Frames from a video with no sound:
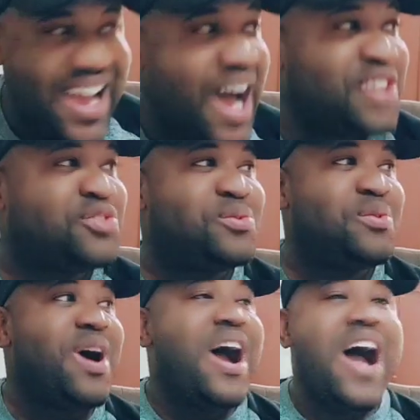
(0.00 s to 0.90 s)
as
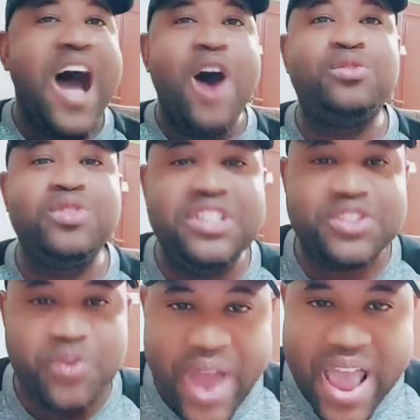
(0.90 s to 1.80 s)
to how to
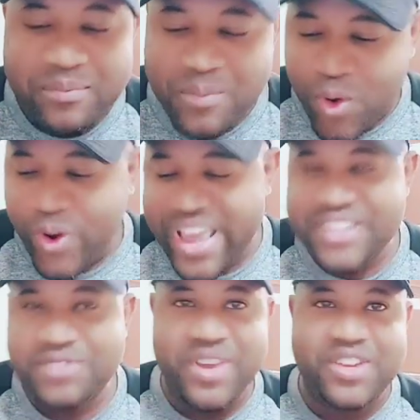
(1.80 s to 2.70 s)
describe
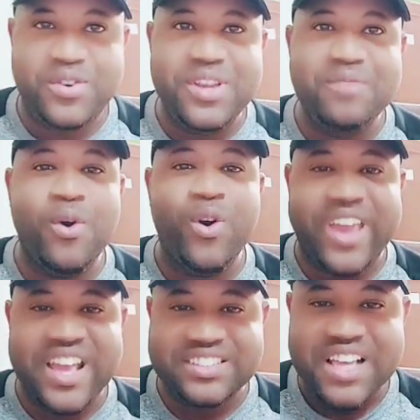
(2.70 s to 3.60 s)
Morocco's victory,
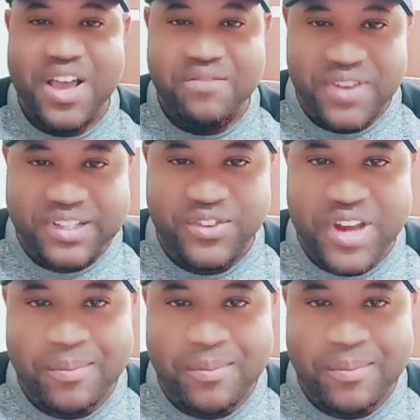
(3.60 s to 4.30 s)
Morocco's victory.